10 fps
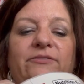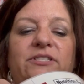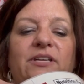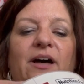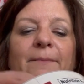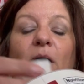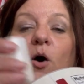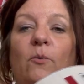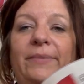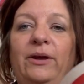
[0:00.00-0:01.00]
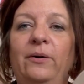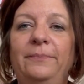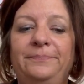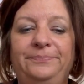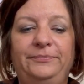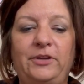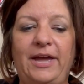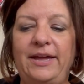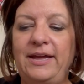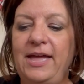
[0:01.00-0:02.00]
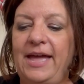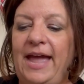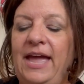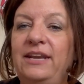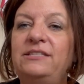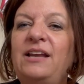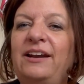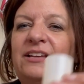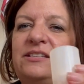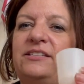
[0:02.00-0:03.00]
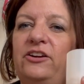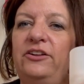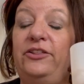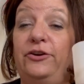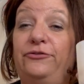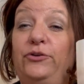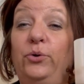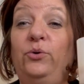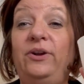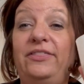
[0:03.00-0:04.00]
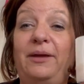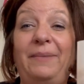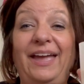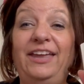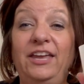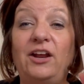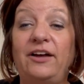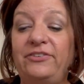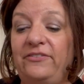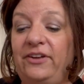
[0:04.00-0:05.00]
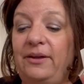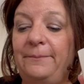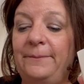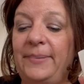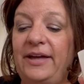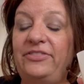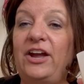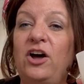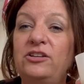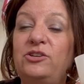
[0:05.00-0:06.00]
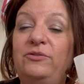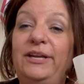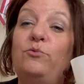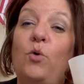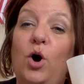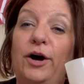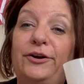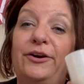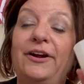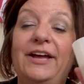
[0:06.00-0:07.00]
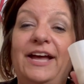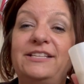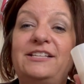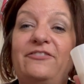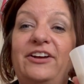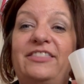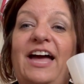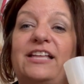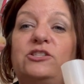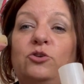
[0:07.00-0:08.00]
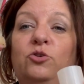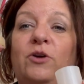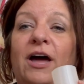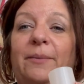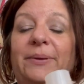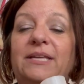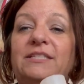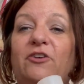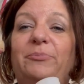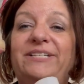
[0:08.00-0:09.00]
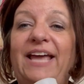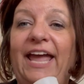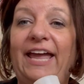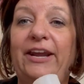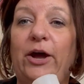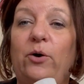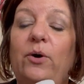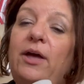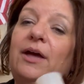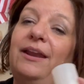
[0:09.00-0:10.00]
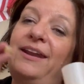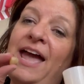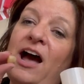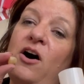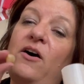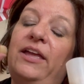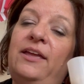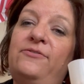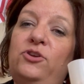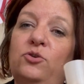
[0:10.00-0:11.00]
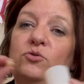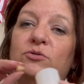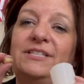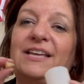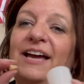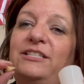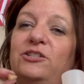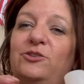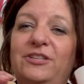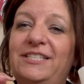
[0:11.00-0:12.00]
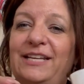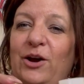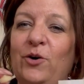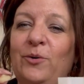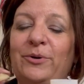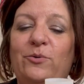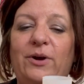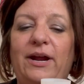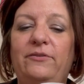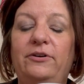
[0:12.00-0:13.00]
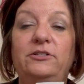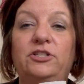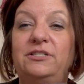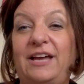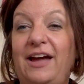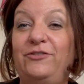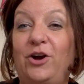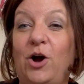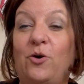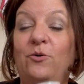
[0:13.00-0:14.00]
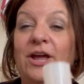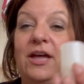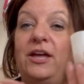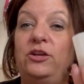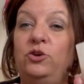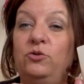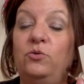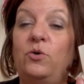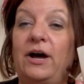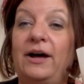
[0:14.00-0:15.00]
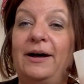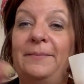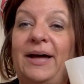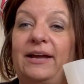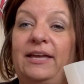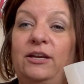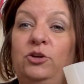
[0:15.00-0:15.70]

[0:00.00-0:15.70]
some oatmeal. Okay, and it's not necessarily their food. They may eat off of it, but they also need water and stuff like that. So you got a piece of potato. Now, if you decide to do this at home or whatever, just to have your own, you can